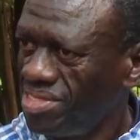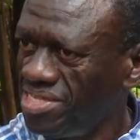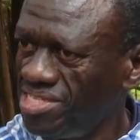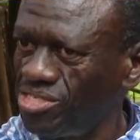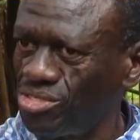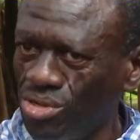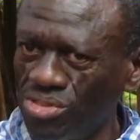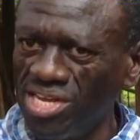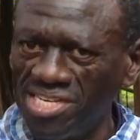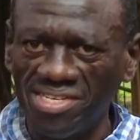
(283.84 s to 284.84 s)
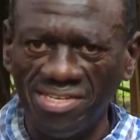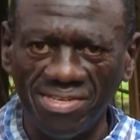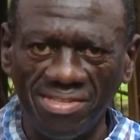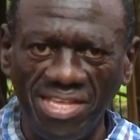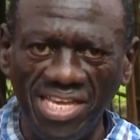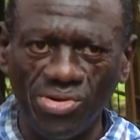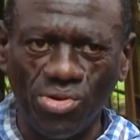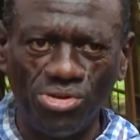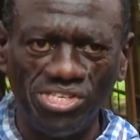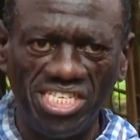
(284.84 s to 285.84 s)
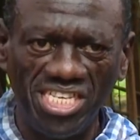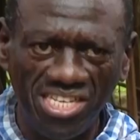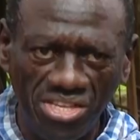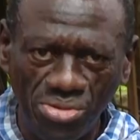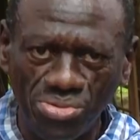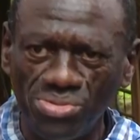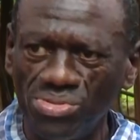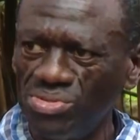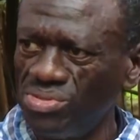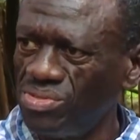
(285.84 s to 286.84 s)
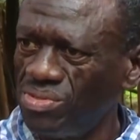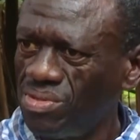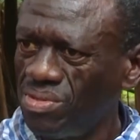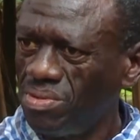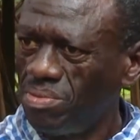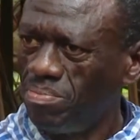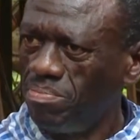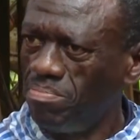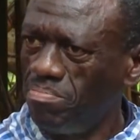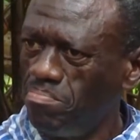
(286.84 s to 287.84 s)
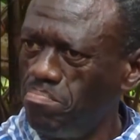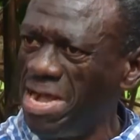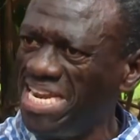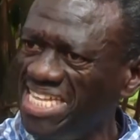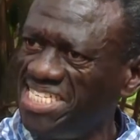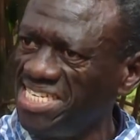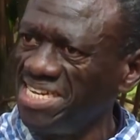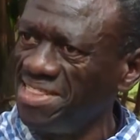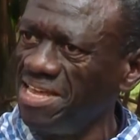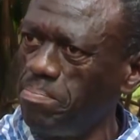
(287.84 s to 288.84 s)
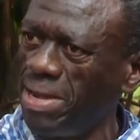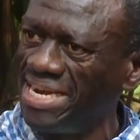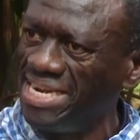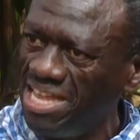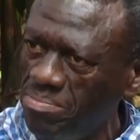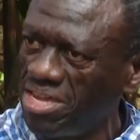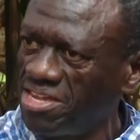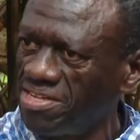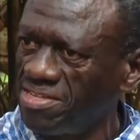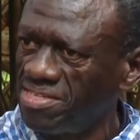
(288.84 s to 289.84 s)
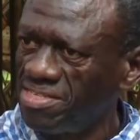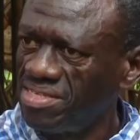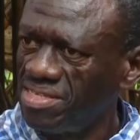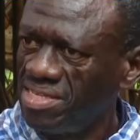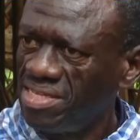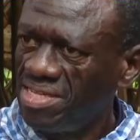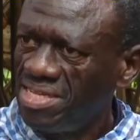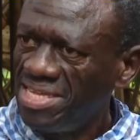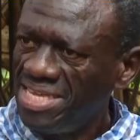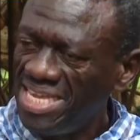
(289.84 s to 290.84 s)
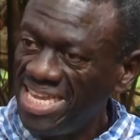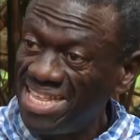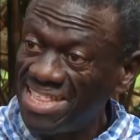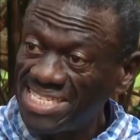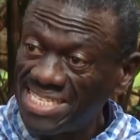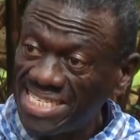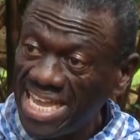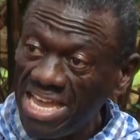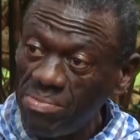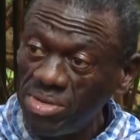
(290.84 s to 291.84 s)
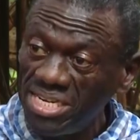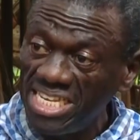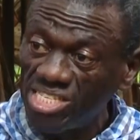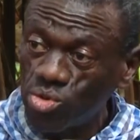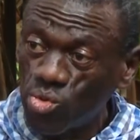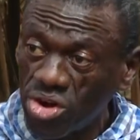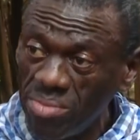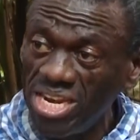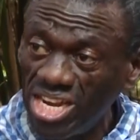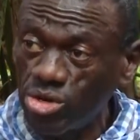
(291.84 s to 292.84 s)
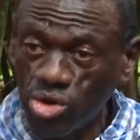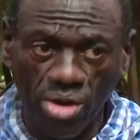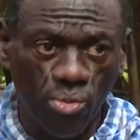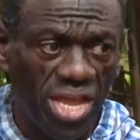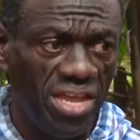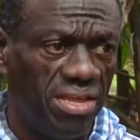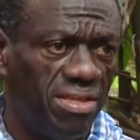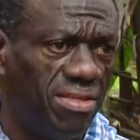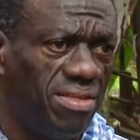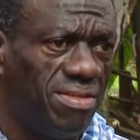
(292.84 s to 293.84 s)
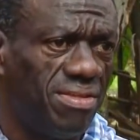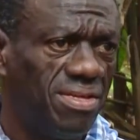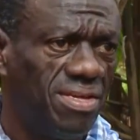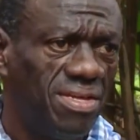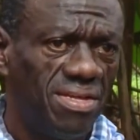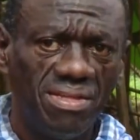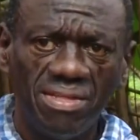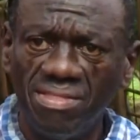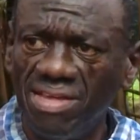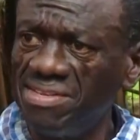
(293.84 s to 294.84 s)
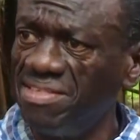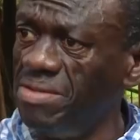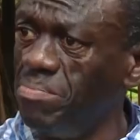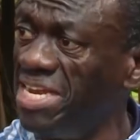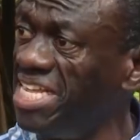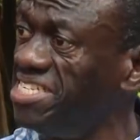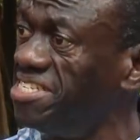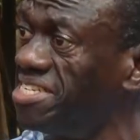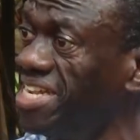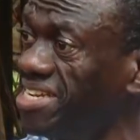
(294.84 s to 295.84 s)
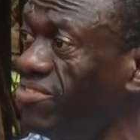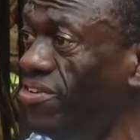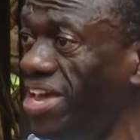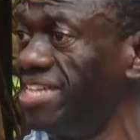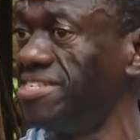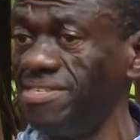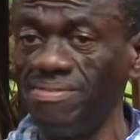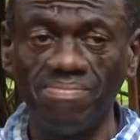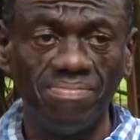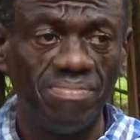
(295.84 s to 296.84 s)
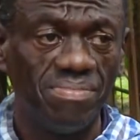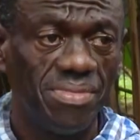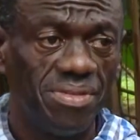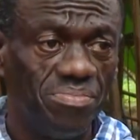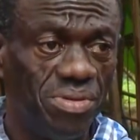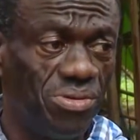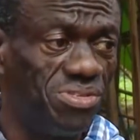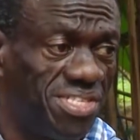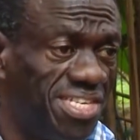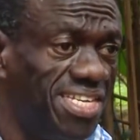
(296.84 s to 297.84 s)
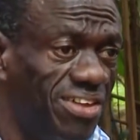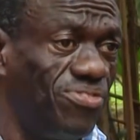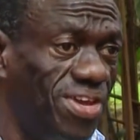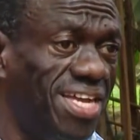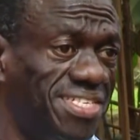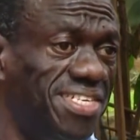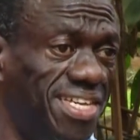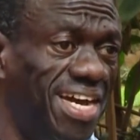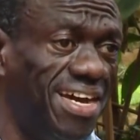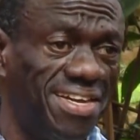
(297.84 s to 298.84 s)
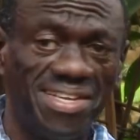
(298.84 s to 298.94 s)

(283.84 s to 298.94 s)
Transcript: is so that they continue managing the pandemic in the same discriminatory way that they manage state affairs. Because state affairs here